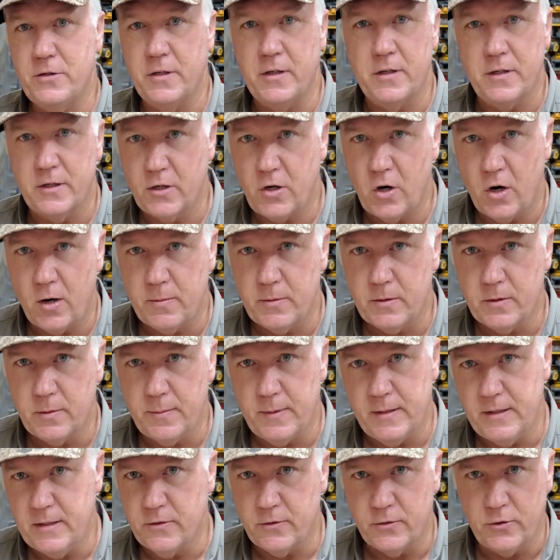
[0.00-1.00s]
that the carpenter
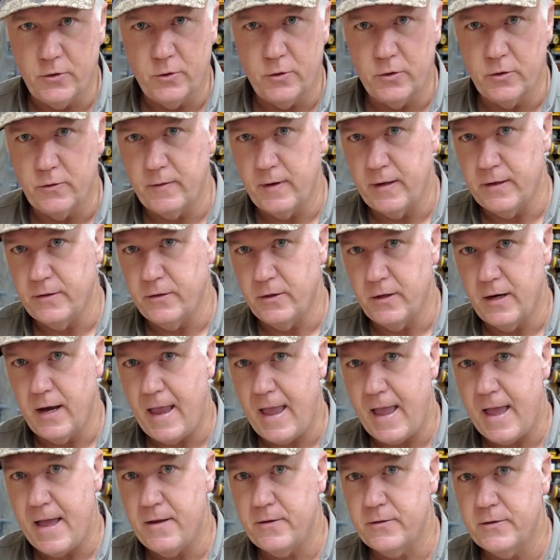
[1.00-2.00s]
bees are doing around your
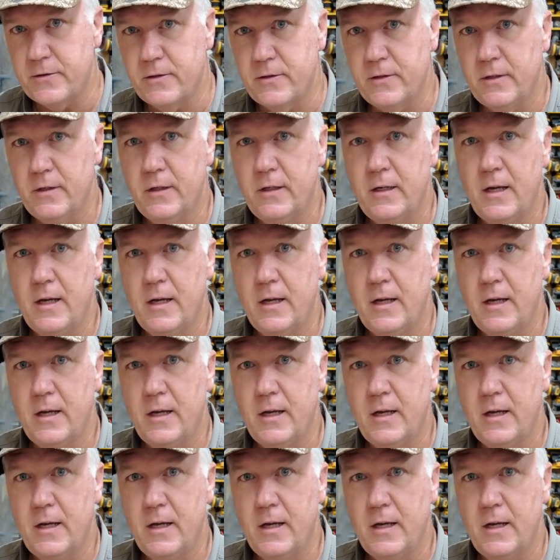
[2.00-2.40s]
house.